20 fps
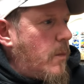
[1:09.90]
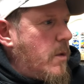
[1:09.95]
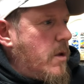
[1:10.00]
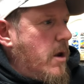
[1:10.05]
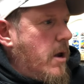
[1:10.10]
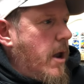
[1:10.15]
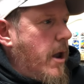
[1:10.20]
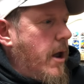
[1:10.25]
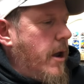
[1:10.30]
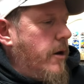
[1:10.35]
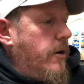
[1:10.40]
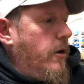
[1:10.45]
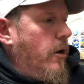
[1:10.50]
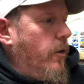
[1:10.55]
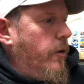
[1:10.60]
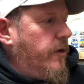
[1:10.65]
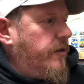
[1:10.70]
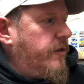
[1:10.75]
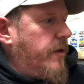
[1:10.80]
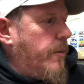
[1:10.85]

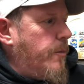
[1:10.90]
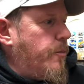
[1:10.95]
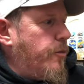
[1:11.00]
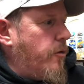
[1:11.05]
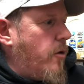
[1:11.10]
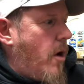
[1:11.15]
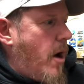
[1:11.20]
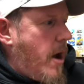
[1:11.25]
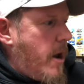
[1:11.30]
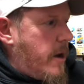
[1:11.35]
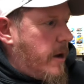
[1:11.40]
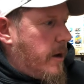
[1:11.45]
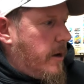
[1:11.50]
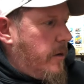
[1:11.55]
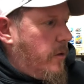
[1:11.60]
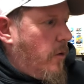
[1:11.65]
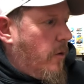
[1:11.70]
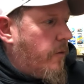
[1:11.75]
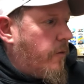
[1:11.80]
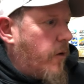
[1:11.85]
noticed that
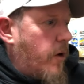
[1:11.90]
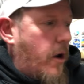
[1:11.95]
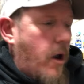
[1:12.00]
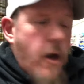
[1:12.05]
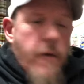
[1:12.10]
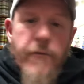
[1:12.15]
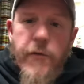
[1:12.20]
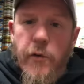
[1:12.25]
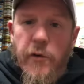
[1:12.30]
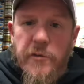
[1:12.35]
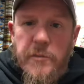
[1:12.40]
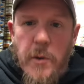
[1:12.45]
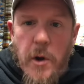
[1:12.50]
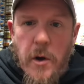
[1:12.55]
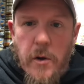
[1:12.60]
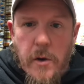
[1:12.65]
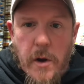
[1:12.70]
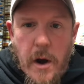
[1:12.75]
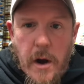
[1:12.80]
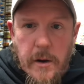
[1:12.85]
Brian over at Gut Fuels
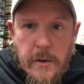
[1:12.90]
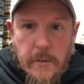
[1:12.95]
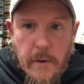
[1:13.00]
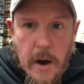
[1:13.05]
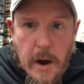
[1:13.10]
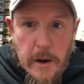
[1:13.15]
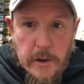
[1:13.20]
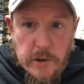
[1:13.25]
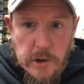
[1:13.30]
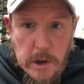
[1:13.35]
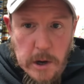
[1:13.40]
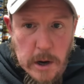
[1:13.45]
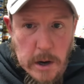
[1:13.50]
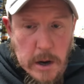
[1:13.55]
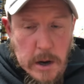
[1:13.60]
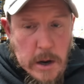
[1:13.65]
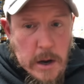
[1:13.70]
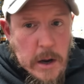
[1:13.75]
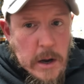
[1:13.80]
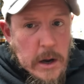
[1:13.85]
Model Car Garage,
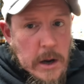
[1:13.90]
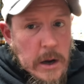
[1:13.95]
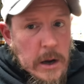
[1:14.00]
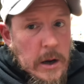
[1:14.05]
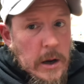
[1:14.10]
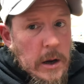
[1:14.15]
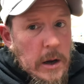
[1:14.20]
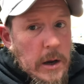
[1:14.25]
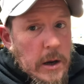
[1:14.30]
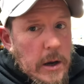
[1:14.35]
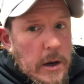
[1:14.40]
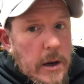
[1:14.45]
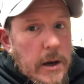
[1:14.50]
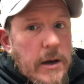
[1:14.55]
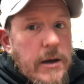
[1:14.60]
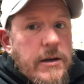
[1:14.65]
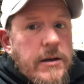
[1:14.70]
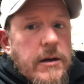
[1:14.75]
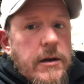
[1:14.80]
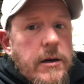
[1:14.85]

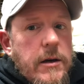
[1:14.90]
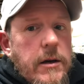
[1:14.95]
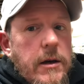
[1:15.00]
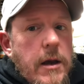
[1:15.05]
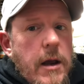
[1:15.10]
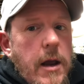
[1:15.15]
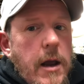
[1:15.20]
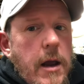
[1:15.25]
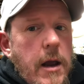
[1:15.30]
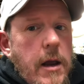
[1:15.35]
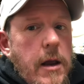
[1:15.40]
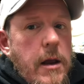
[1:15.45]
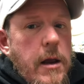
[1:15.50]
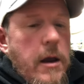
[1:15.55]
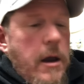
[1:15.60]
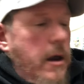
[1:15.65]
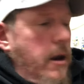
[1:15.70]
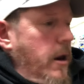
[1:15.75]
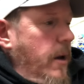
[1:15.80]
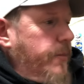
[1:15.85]
he did
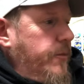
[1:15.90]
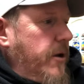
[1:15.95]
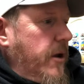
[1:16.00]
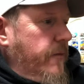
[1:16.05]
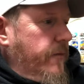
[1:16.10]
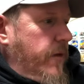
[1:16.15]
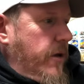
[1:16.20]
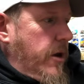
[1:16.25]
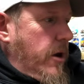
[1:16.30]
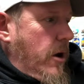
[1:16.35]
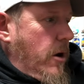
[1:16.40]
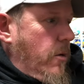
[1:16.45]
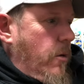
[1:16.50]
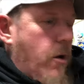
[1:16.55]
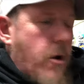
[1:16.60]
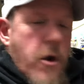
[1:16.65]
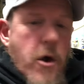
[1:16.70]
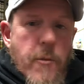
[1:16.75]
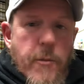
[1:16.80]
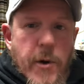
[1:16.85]
an update video
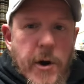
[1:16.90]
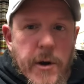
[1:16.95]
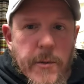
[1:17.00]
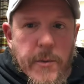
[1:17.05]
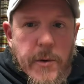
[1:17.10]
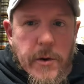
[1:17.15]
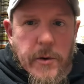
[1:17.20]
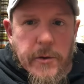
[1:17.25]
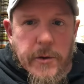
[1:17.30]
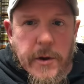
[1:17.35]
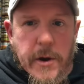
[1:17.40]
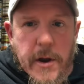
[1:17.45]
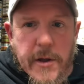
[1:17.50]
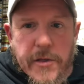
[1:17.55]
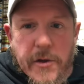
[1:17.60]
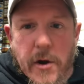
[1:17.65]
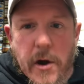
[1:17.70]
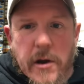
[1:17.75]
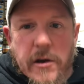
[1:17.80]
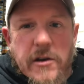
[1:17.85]
on our buddy build, and I
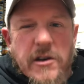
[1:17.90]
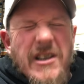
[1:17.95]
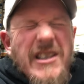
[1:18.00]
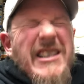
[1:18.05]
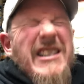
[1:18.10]
thought,